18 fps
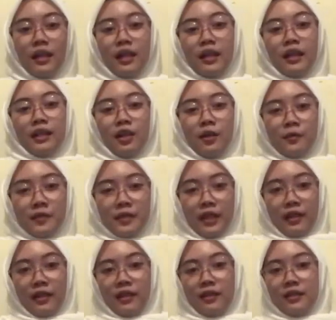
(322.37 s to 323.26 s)
The
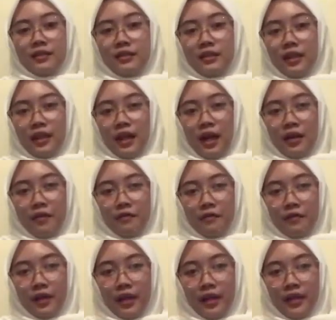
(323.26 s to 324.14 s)
obstacles that I
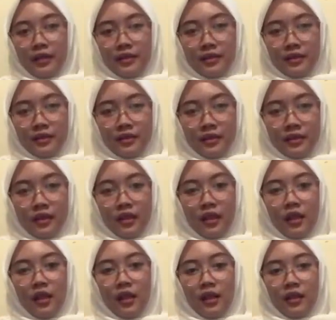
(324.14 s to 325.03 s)
face
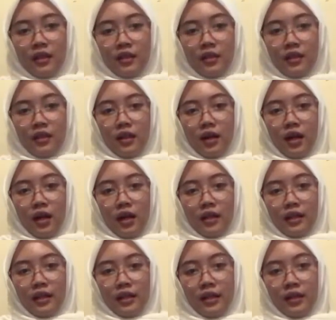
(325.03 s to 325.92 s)
are
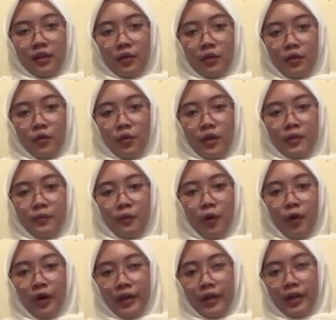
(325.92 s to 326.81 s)
in what
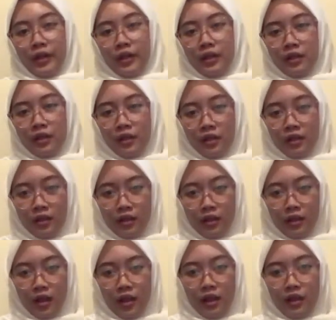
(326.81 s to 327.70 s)
point
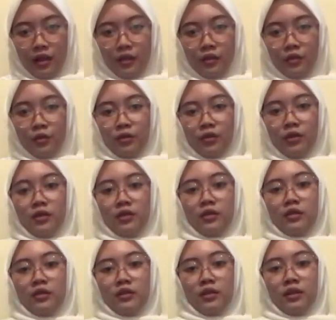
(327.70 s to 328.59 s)
are included
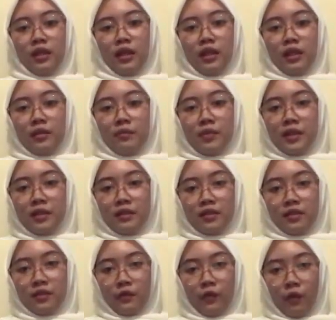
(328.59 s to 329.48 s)
in the
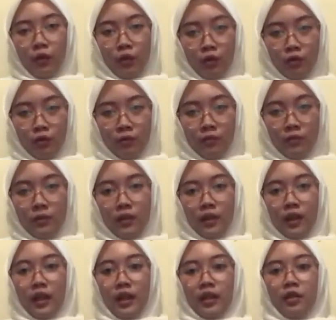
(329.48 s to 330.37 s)
business volume,
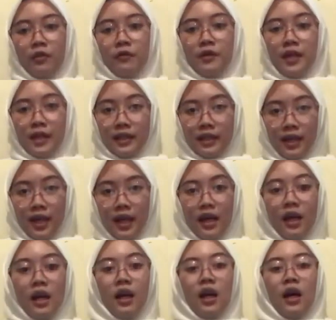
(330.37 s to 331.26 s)
lack of data
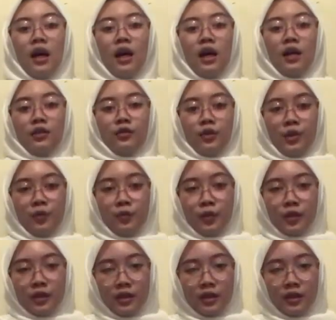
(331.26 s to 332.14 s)
to input
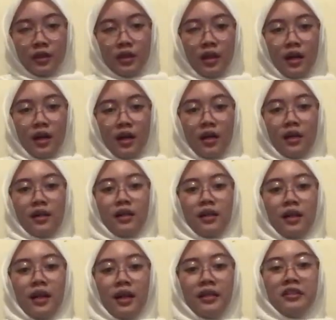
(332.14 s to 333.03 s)
the
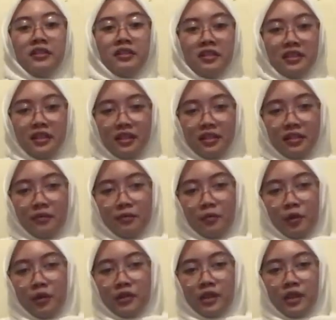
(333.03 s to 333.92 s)
RAT
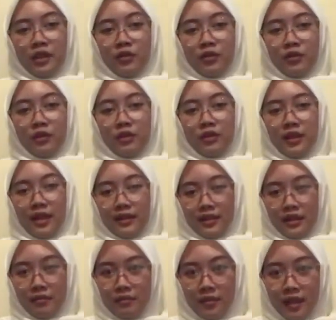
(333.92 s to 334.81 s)
report into the
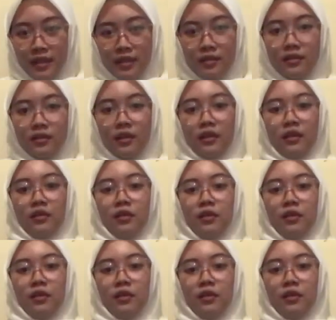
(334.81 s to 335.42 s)
database, lack